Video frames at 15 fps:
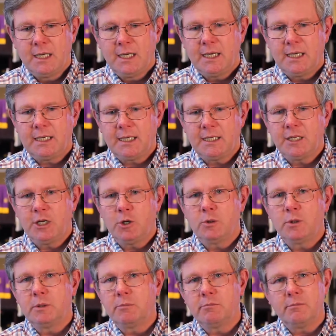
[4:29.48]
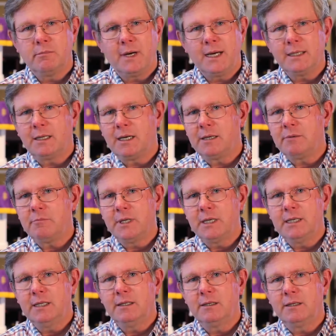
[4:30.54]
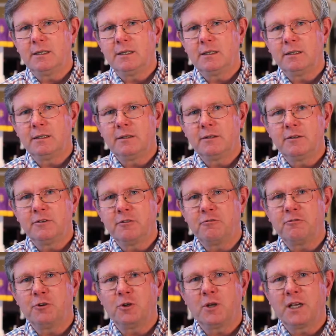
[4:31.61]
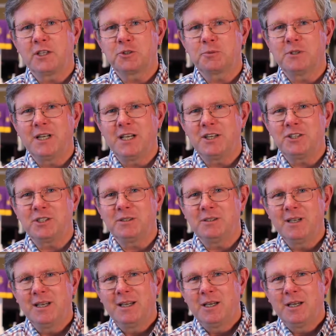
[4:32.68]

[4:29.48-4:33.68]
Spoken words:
And I know it might not be the full explanation,